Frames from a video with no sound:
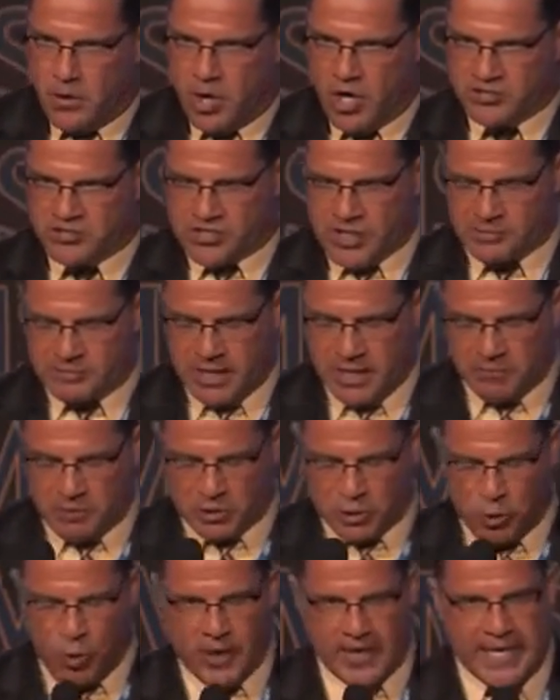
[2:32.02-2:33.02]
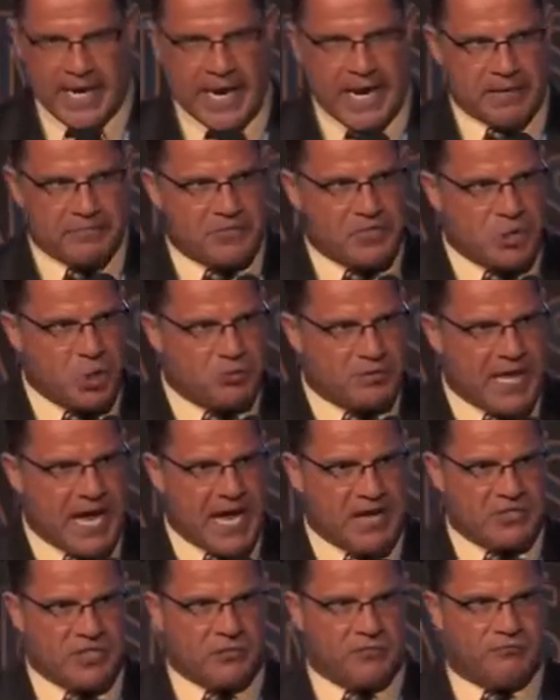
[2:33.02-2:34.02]
On September 28,
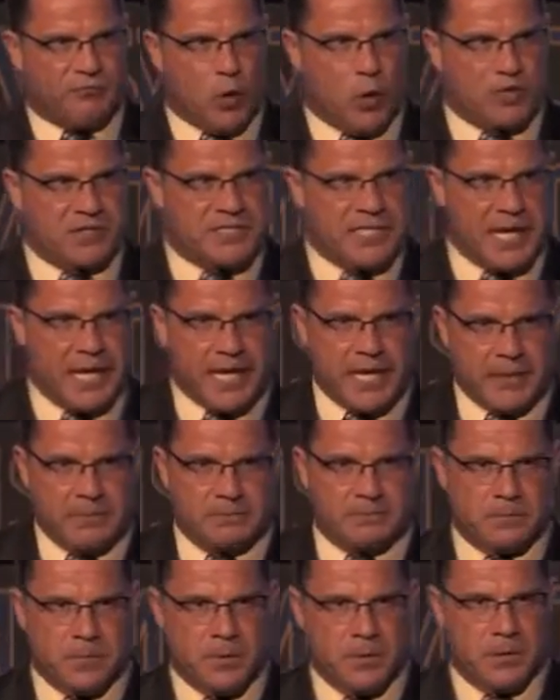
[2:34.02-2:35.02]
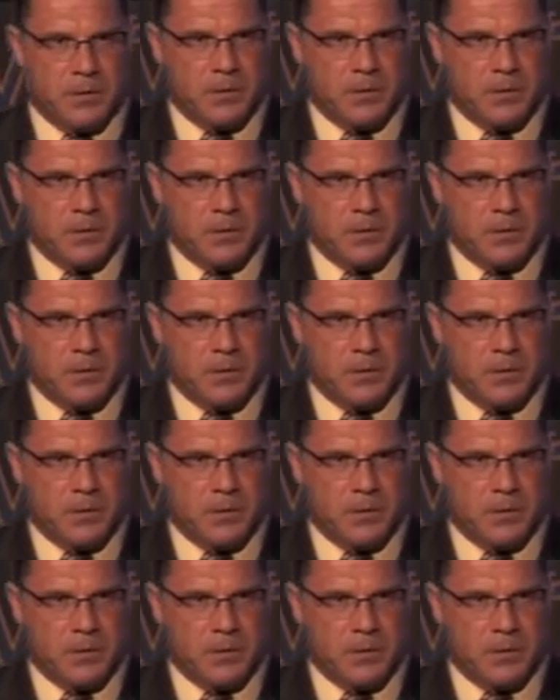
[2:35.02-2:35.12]
2014,